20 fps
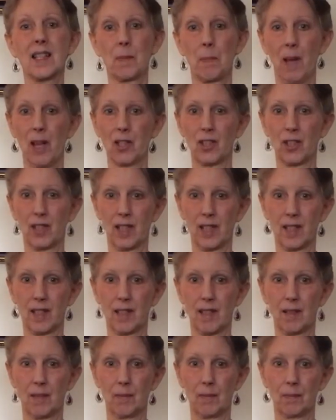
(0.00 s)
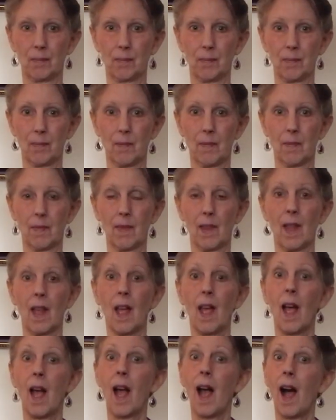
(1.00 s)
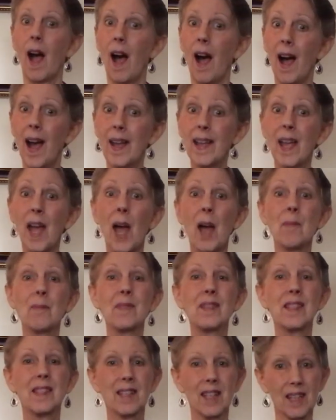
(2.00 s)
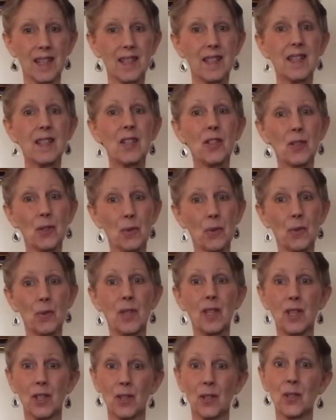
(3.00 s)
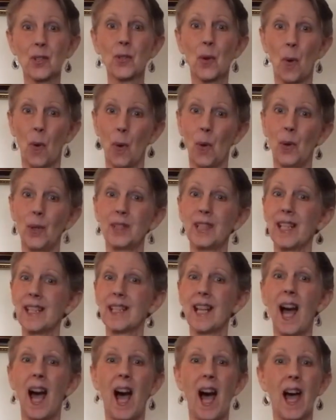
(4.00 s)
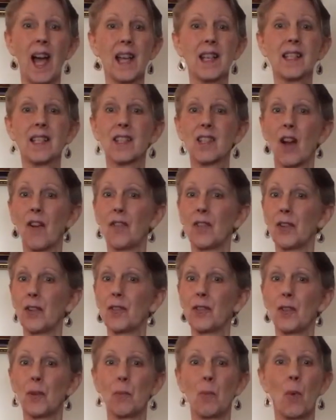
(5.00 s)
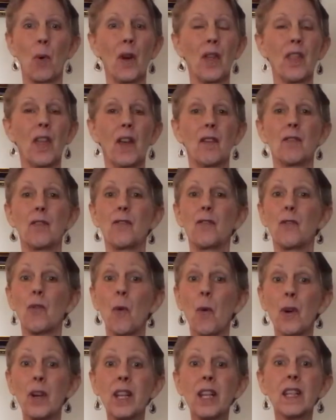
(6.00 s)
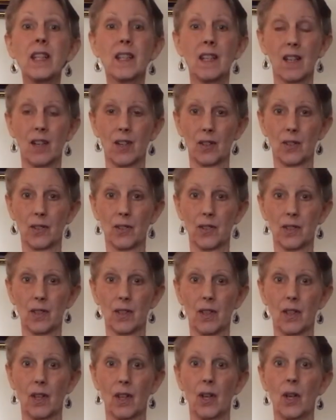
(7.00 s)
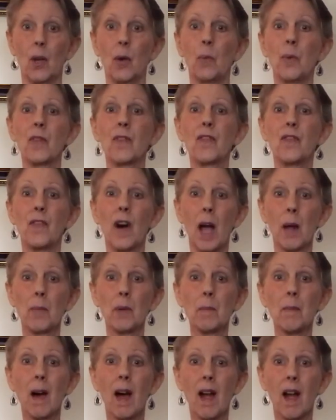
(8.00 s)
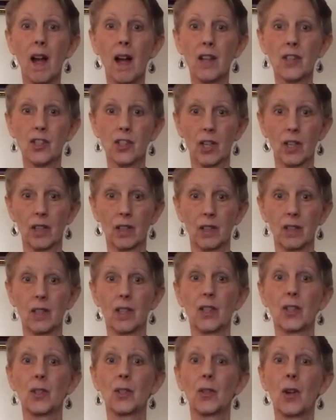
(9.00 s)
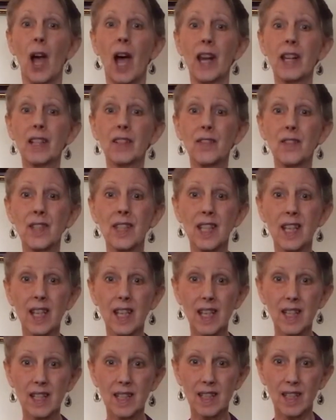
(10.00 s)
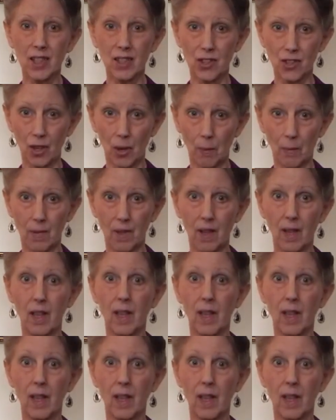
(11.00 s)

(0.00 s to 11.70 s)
specialist. I am 62 years old and I suffered for more than 40 years with fibromyalgia, chronic fatigue syndrome,